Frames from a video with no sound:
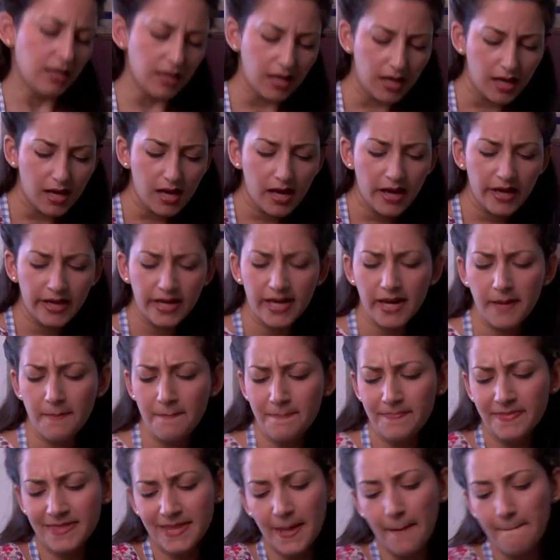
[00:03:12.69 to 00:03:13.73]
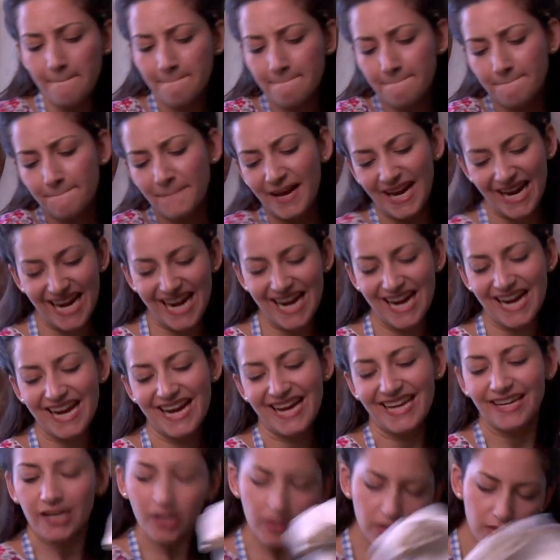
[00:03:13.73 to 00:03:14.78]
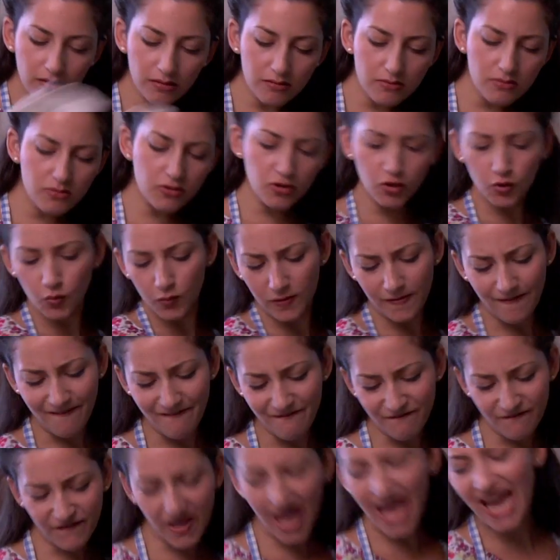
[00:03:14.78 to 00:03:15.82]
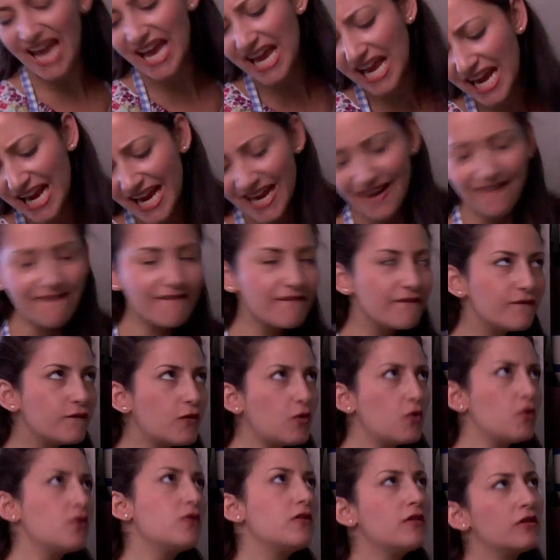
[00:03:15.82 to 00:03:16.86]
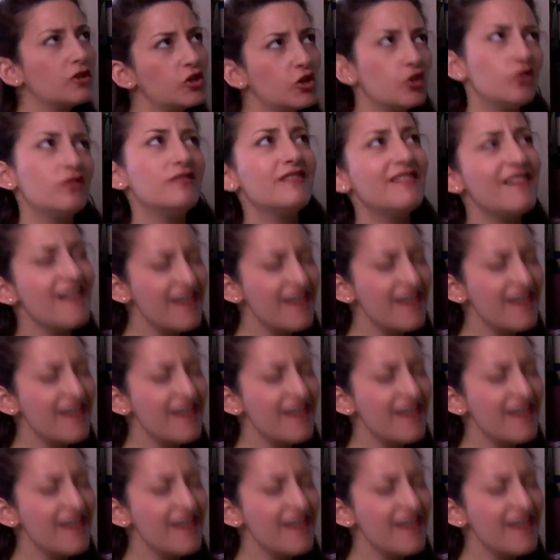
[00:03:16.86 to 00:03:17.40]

I am the man who will fight for your